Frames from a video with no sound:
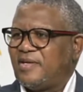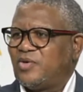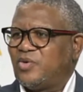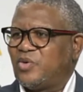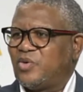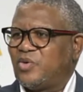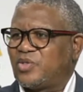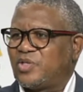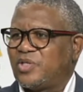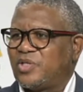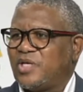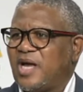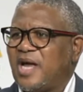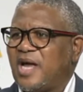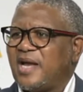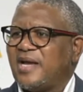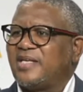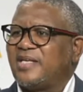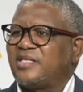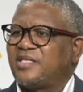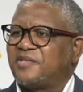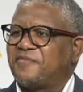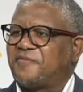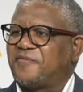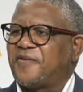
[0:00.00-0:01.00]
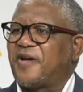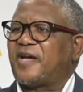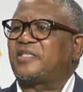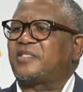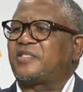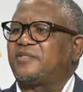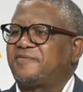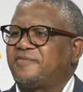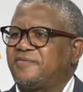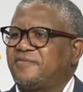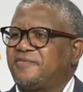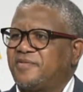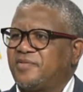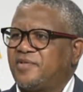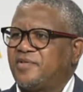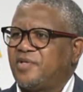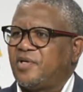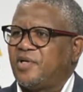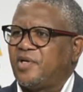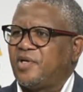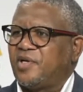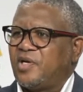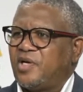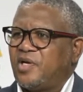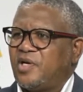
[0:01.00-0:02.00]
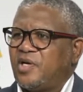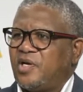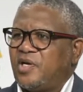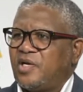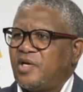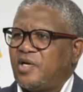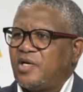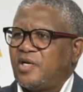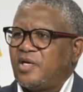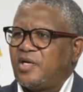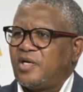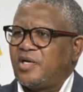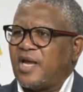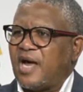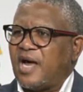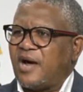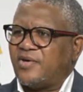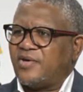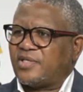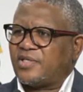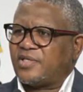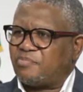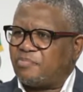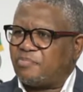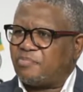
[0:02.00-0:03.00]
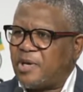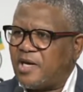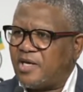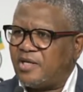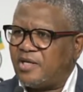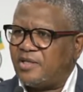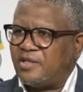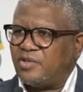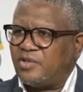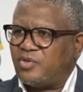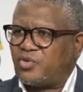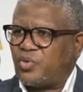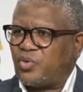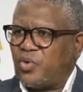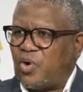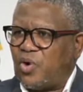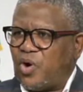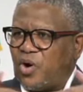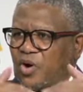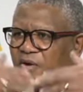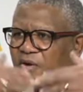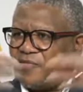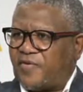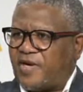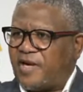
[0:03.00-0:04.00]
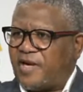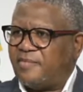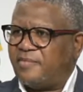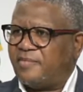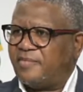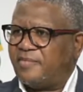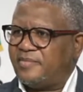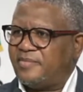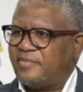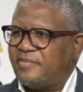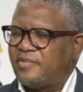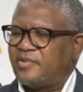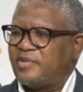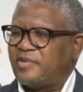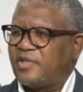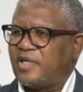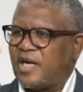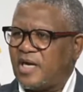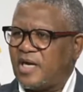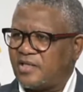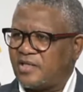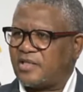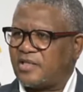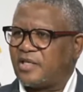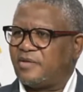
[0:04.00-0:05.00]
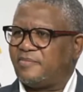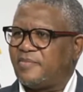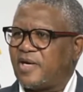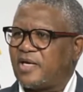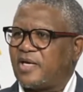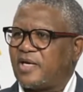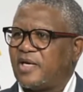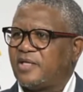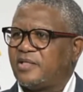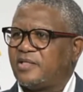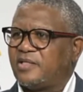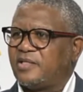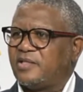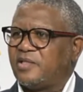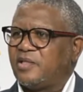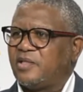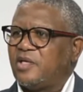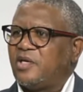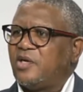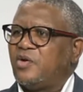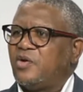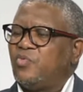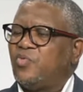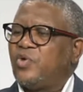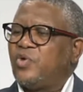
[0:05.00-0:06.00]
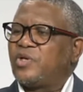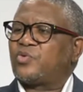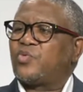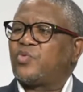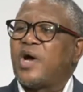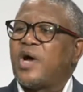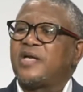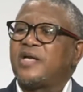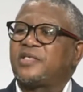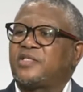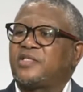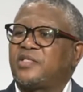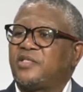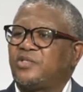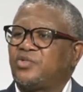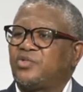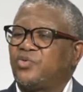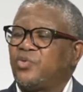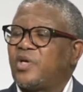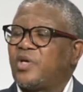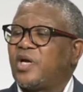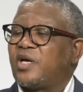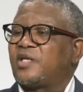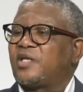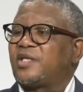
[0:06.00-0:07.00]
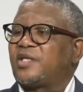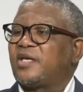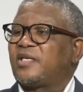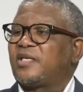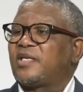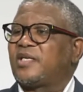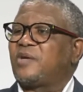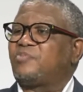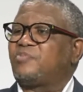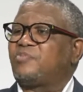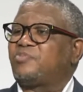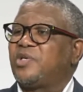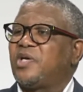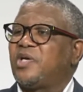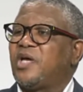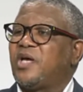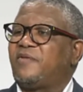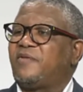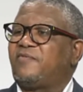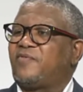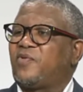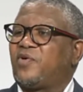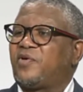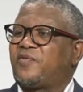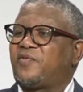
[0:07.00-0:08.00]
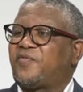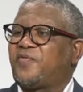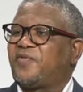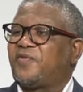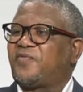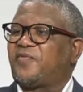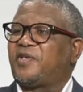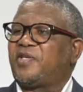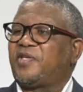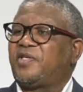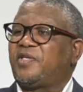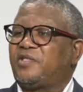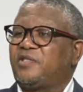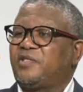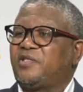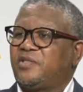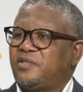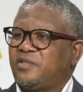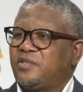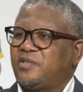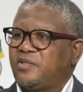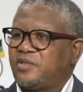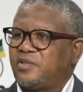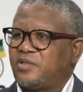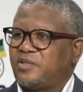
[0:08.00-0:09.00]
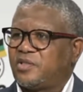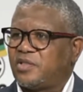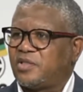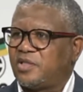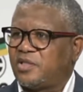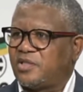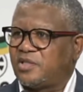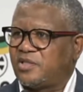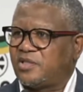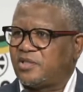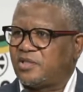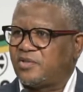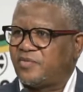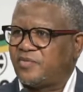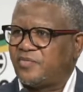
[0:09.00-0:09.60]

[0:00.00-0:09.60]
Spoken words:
You see, and is effective. Now it's a pain to all of them. Gaiety and Mackenzie. With 1 seat, you can think that PA have got 15 seats.